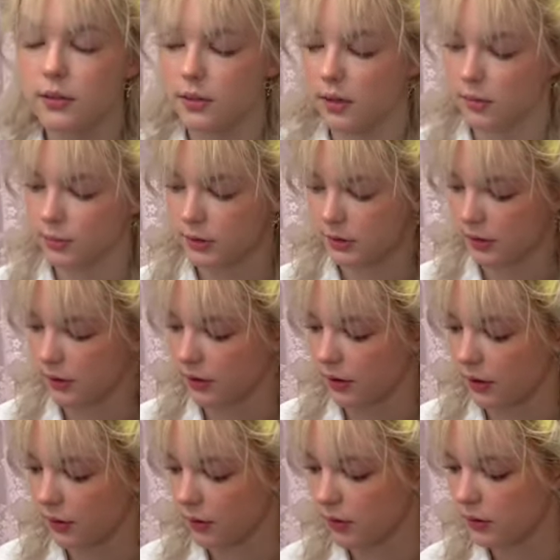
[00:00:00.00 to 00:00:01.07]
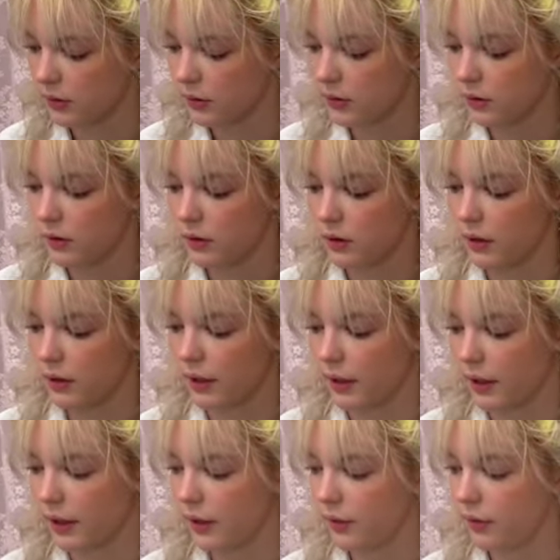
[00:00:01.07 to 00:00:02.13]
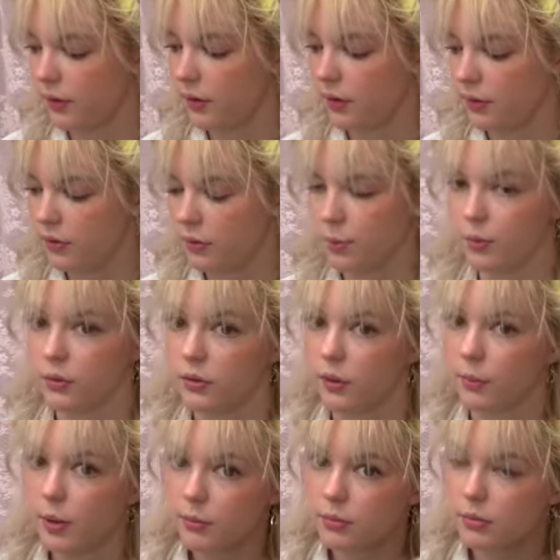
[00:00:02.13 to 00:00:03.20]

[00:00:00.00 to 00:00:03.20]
I'm just gonna go and spruce them up.